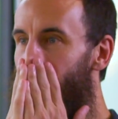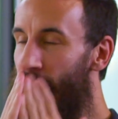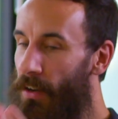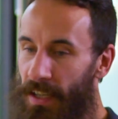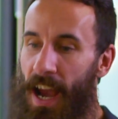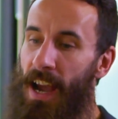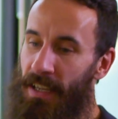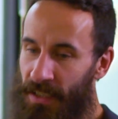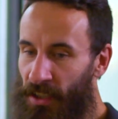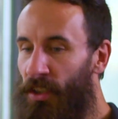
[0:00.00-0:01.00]
you know, yeah,
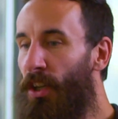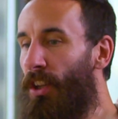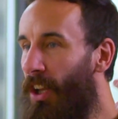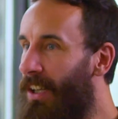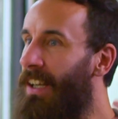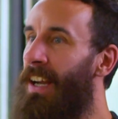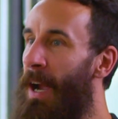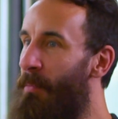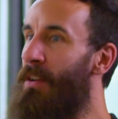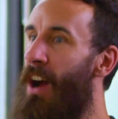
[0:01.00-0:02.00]
he's a good-looking
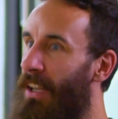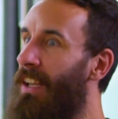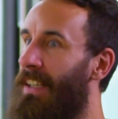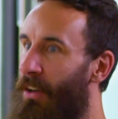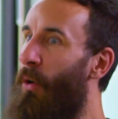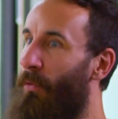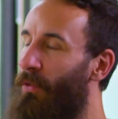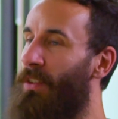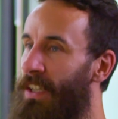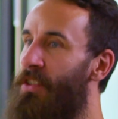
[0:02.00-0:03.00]
guy, but not like
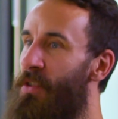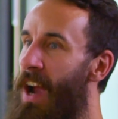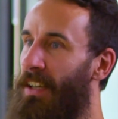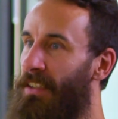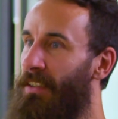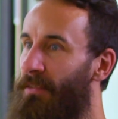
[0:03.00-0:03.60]
overly attractive.